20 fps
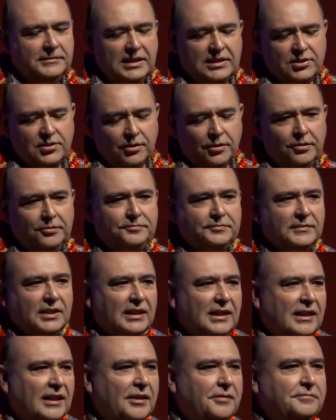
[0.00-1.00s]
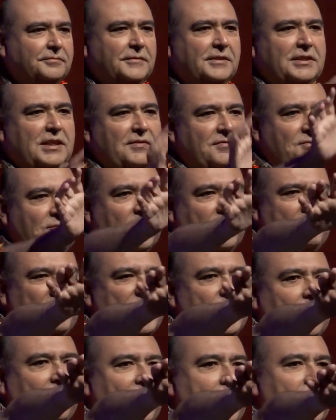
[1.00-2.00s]
So,
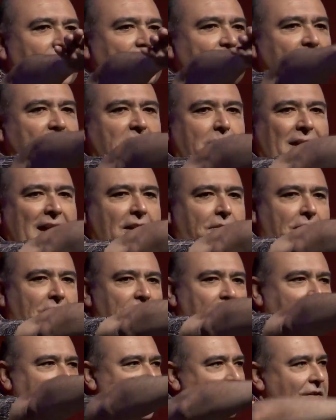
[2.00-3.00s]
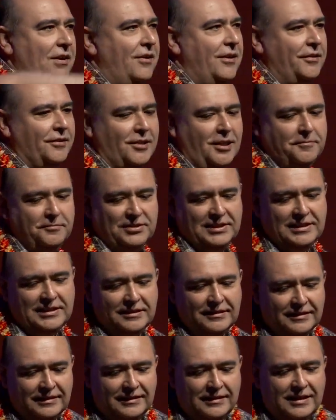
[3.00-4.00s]
especially for those of you in the background, you'll have a hard time
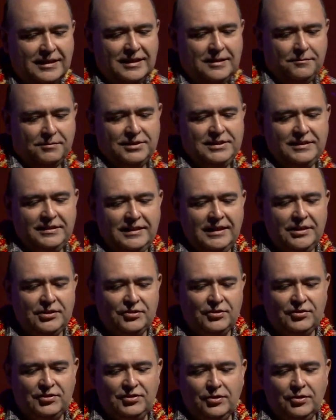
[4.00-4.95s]
seeing the presentation.